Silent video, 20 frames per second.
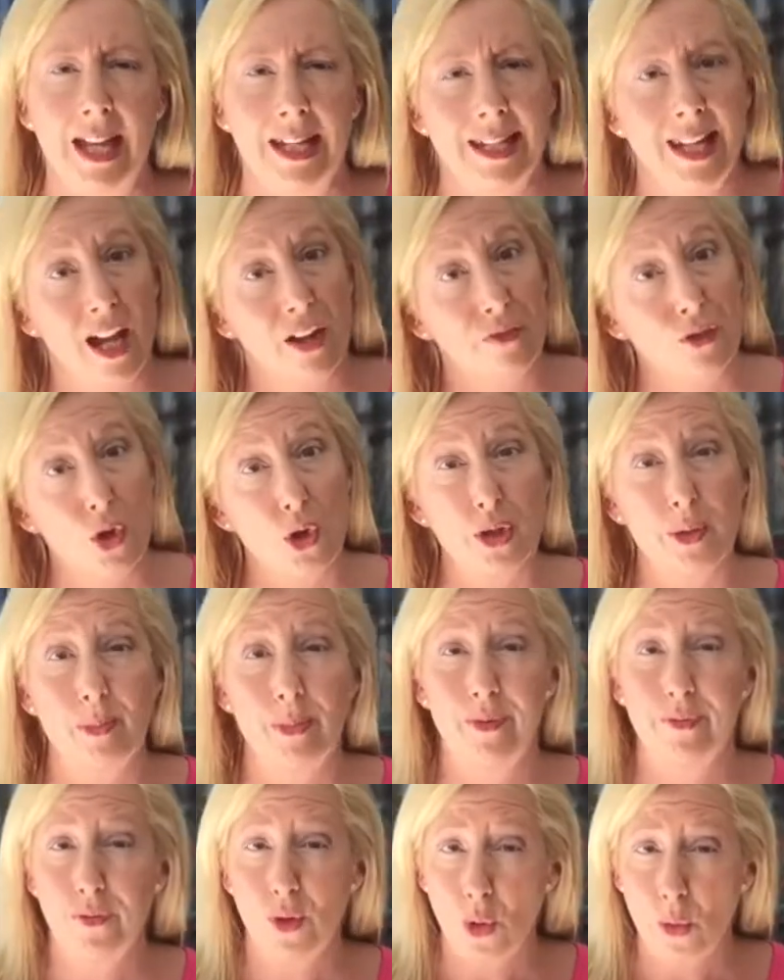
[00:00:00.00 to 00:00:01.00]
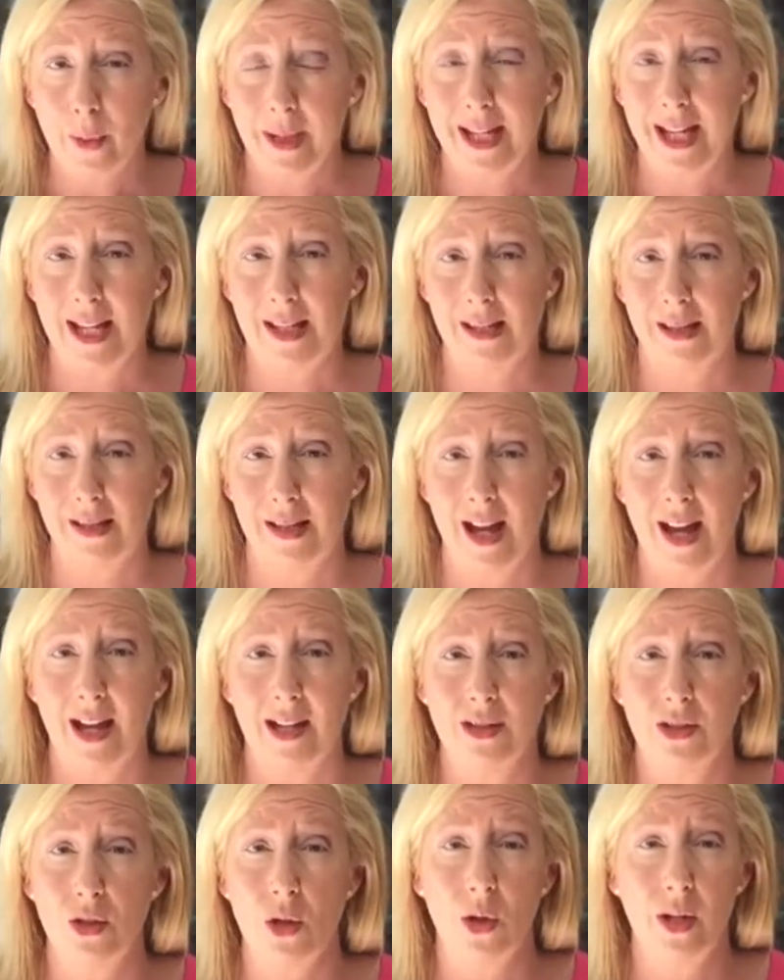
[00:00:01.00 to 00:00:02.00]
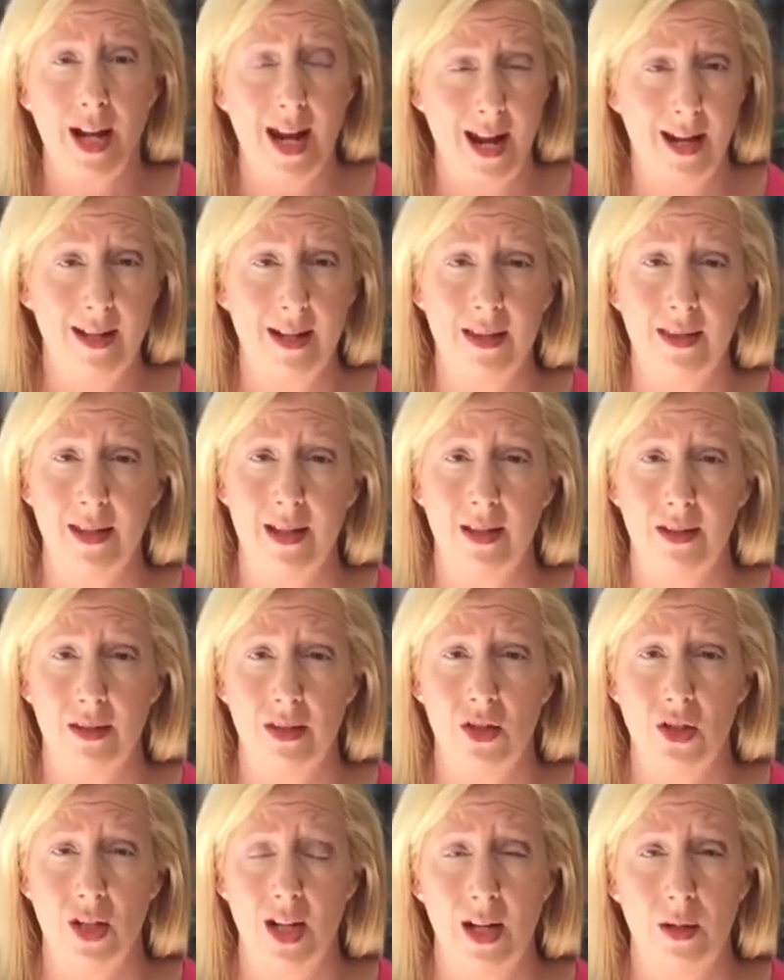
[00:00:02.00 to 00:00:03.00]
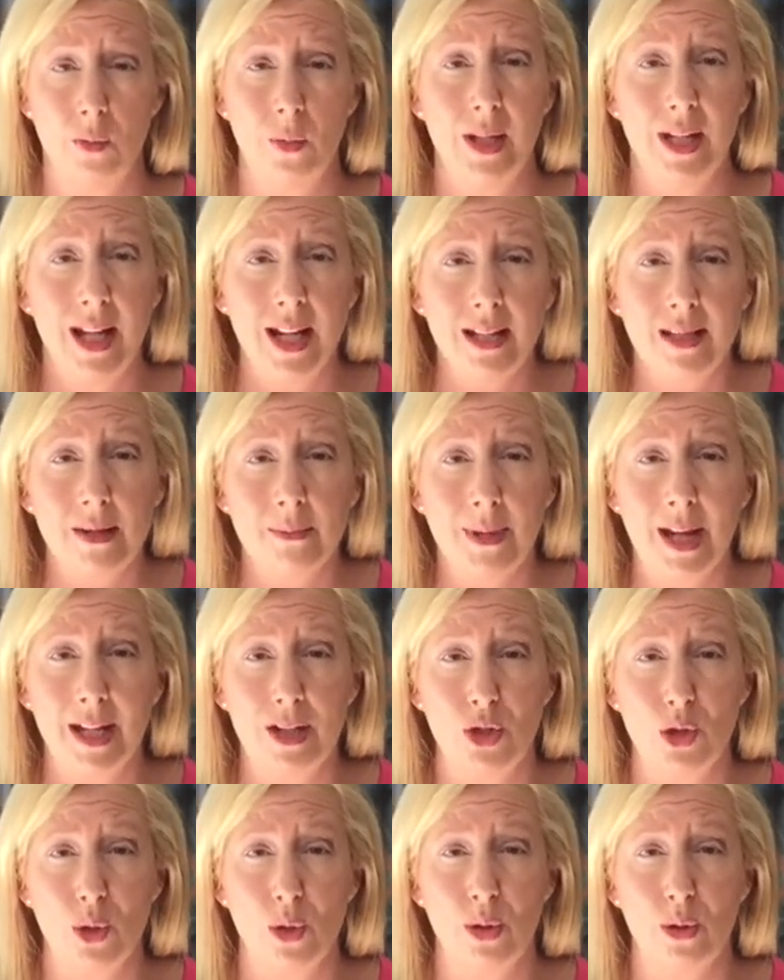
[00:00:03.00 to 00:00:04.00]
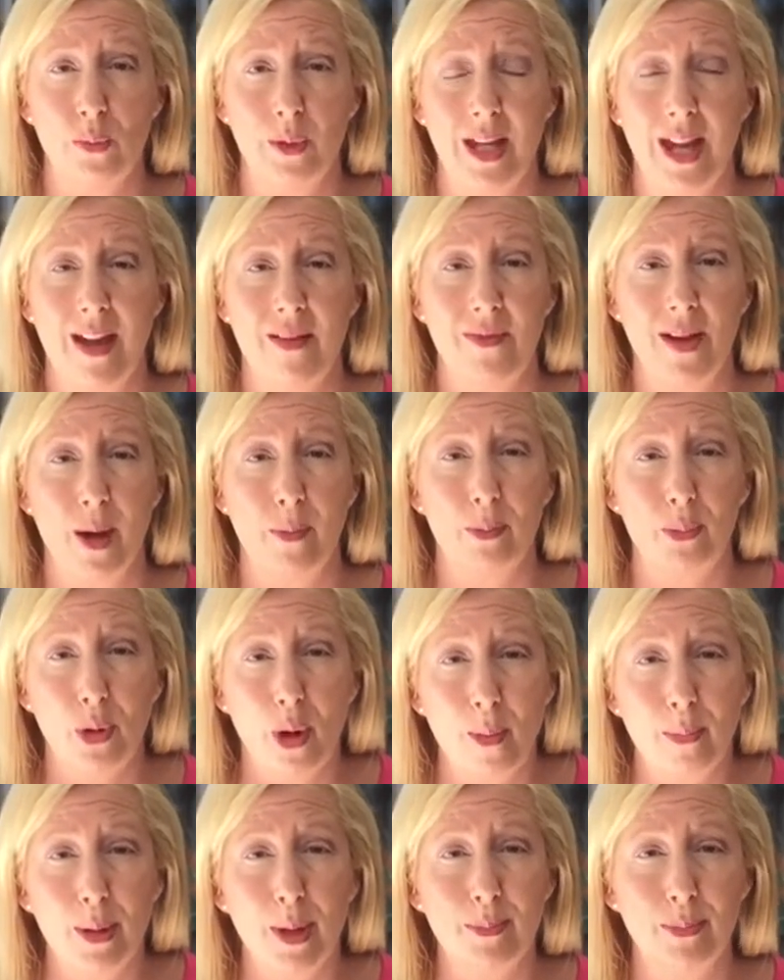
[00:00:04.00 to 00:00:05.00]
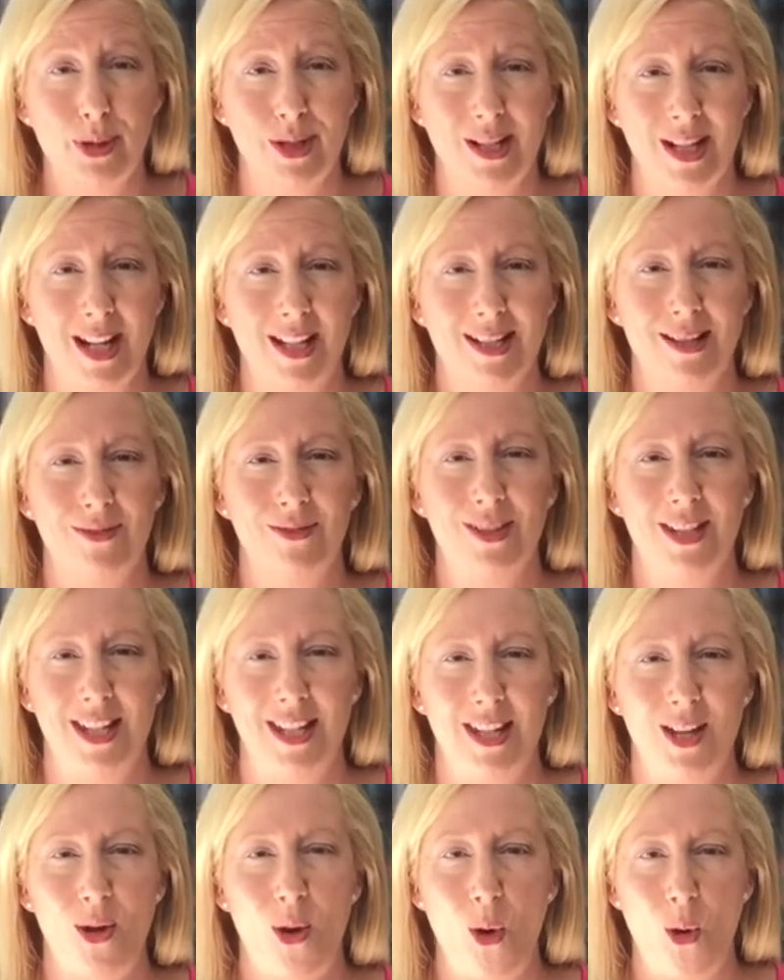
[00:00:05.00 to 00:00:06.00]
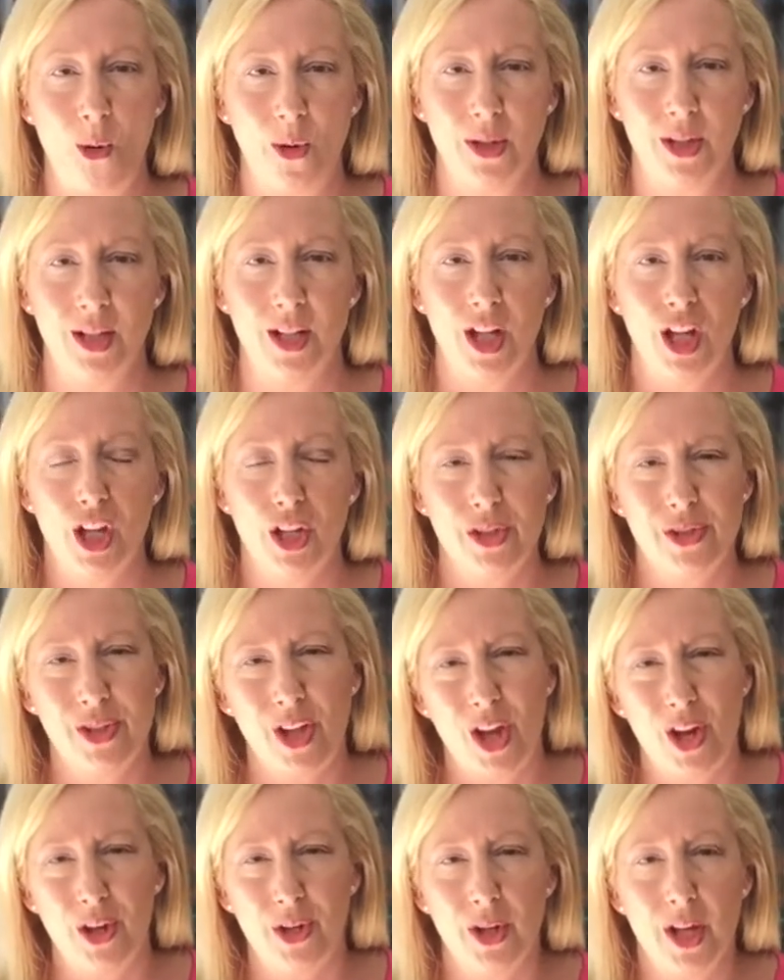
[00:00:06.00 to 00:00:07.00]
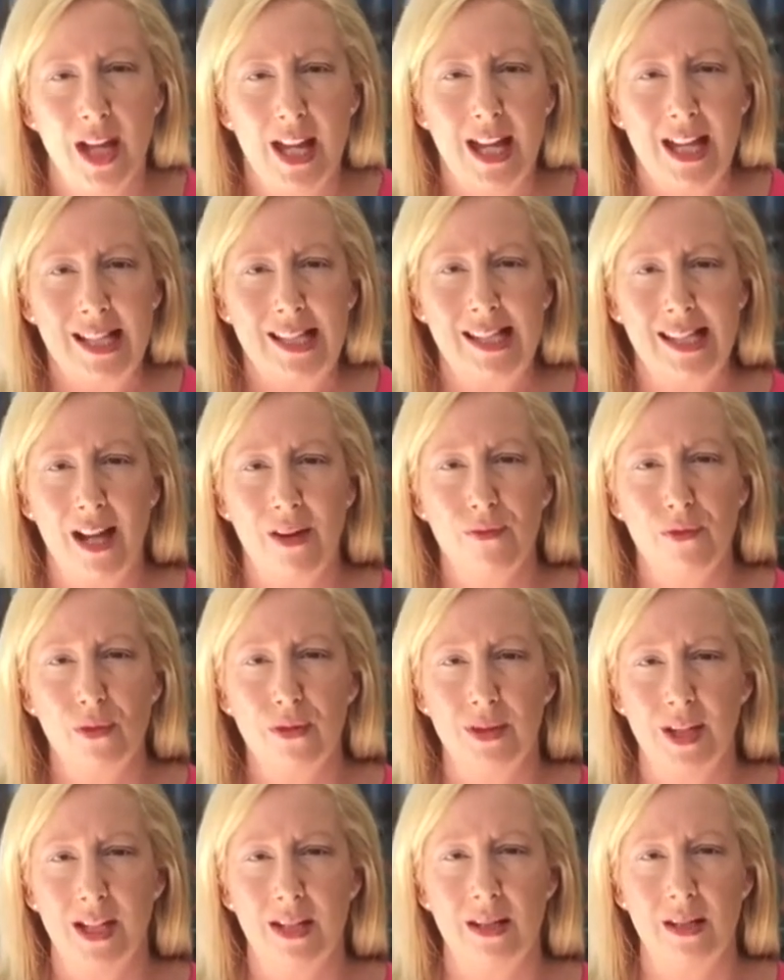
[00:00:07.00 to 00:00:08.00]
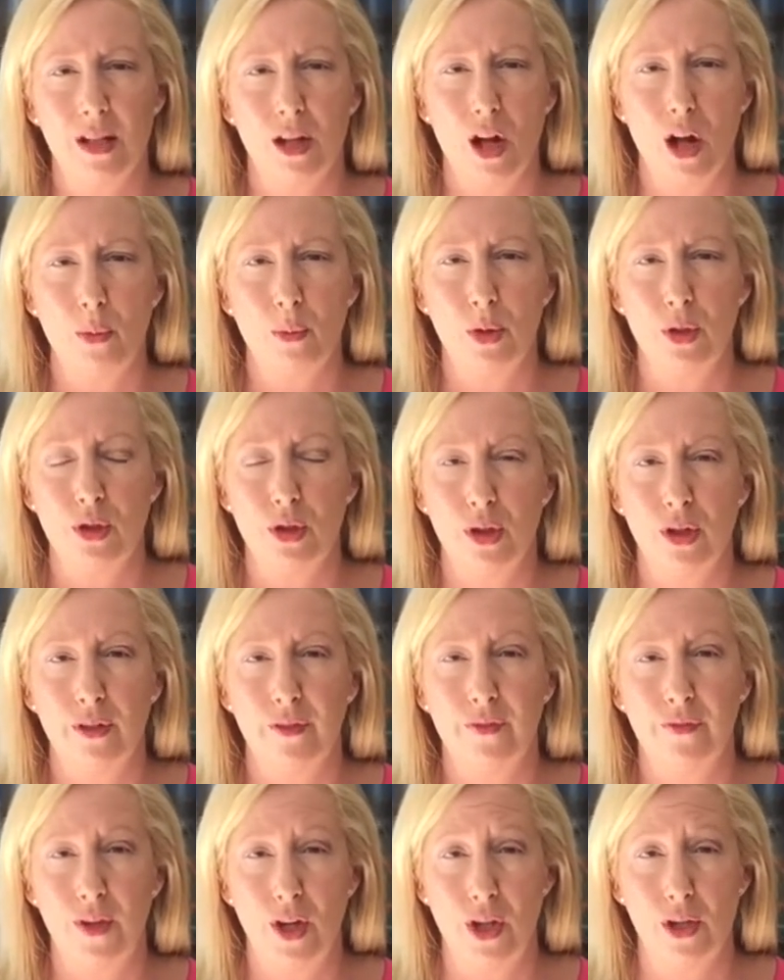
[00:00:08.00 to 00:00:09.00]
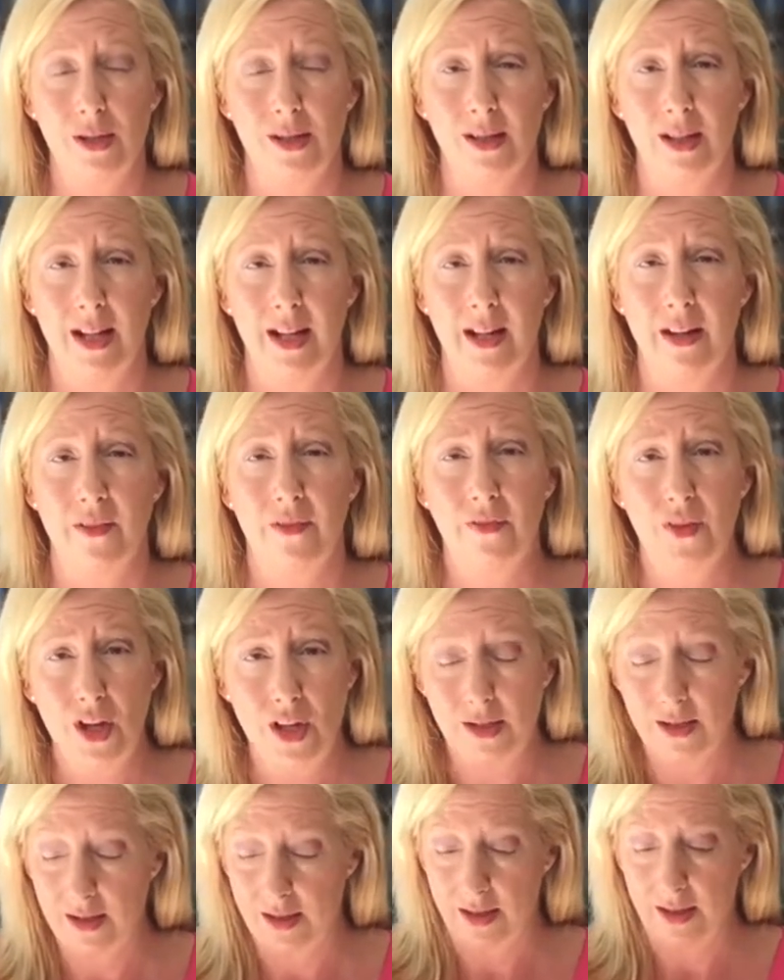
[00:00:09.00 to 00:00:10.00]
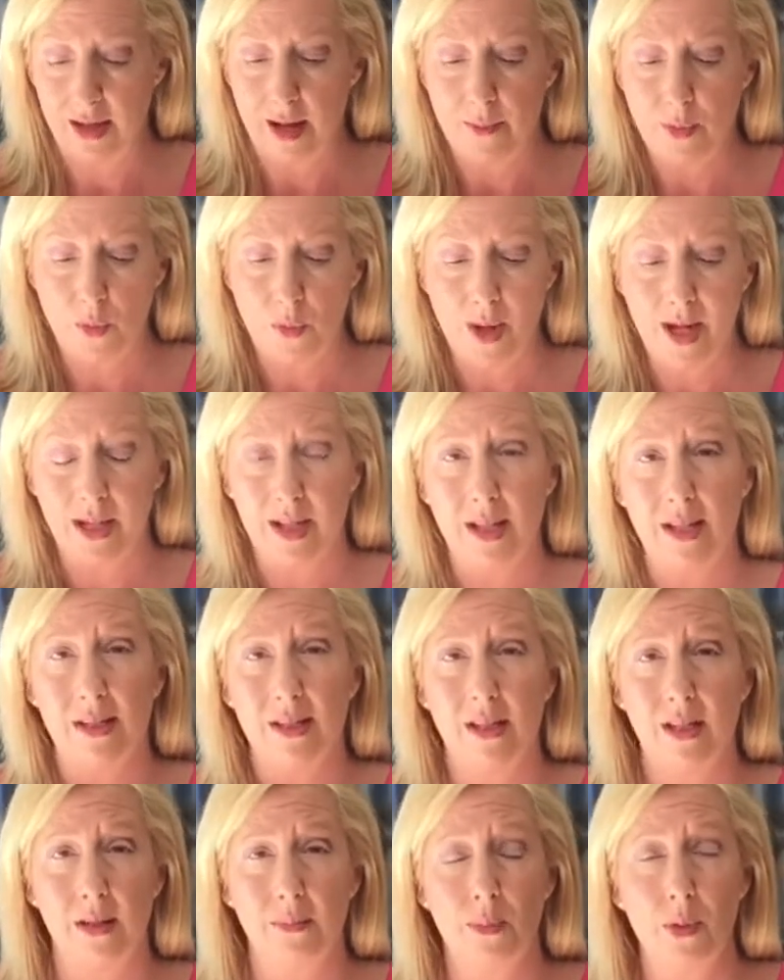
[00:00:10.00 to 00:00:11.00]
Now, of course, before we get started on anything in the shed, we need to make sure that we have our proper protective gear on. So several things that I would do firstly. Number one is to